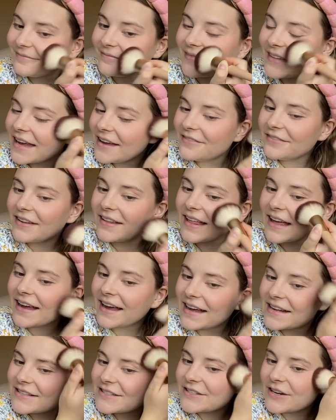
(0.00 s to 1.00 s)
I feel like
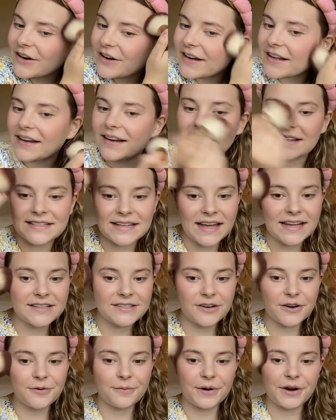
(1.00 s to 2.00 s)
I started
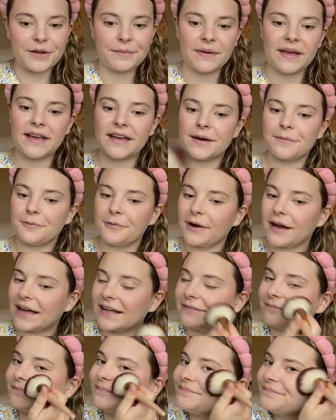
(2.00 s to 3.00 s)
wearing makeup
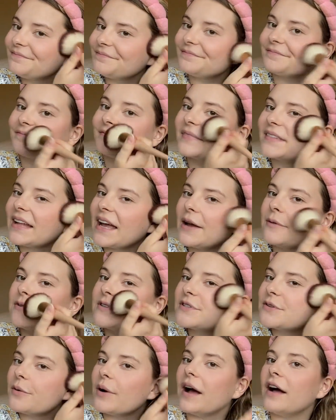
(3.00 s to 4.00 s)
when I was
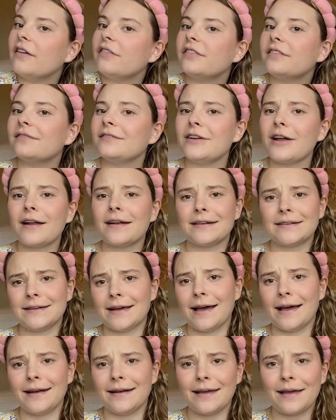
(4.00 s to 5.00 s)
12. Not a
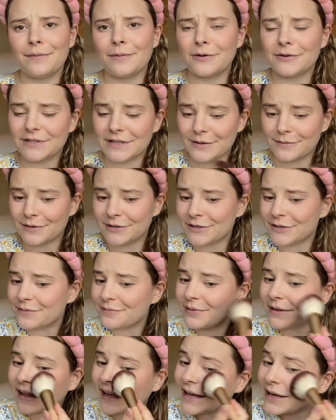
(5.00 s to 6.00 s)
ton. I mostly was just
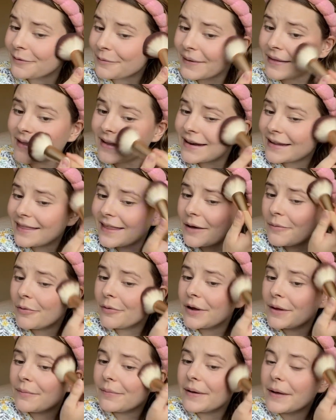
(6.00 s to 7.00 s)
playing with it at that
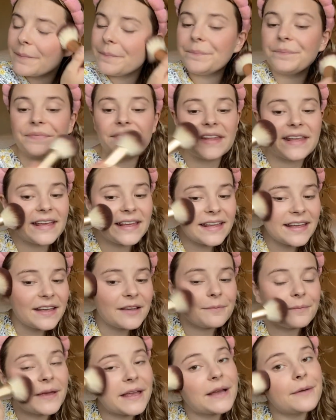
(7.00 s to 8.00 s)
point, but
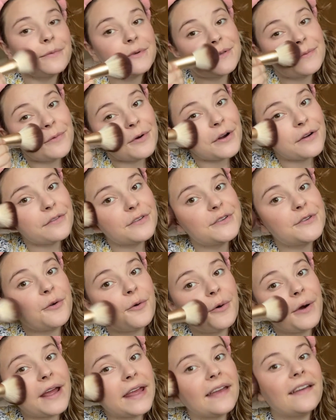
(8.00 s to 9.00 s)
makeup was more of a
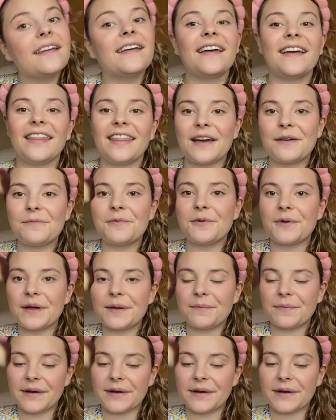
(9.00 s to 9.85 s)
toy at that point.